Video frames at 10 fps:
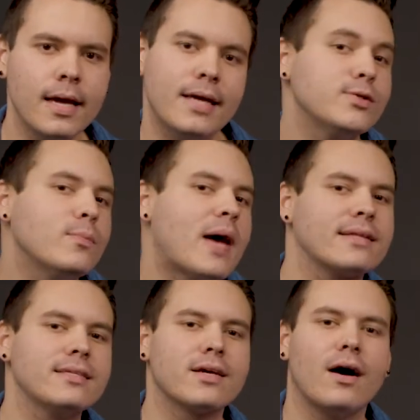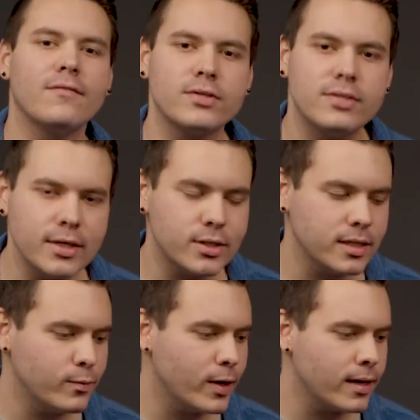And so back to the
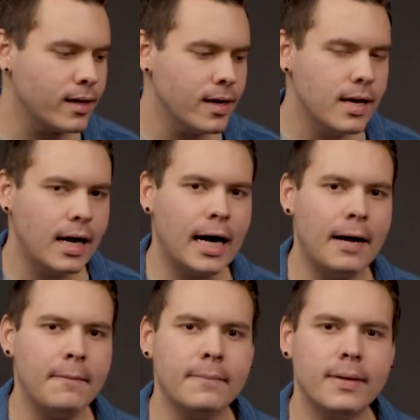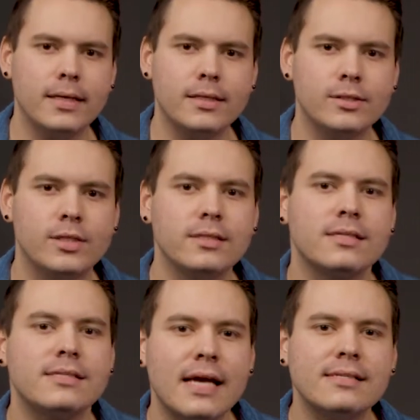conversation where
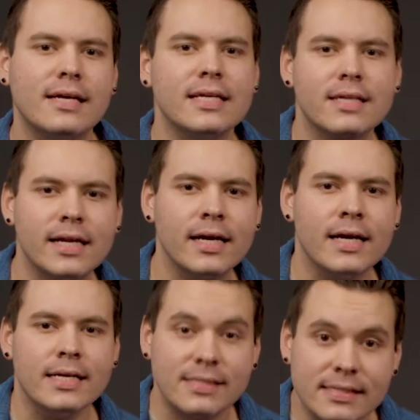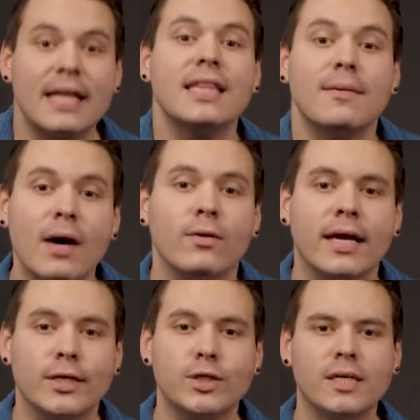Jesus says that he's going to send them out
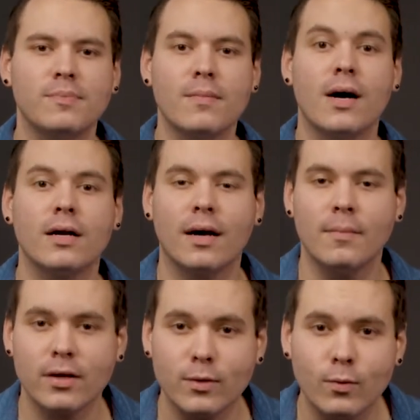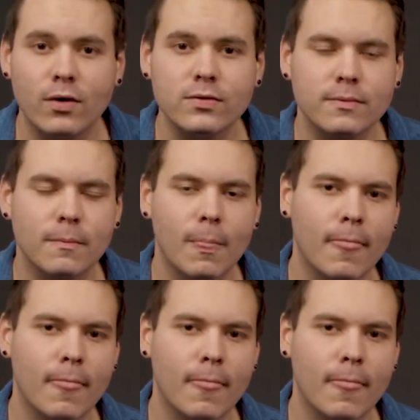like sheep among the wolves.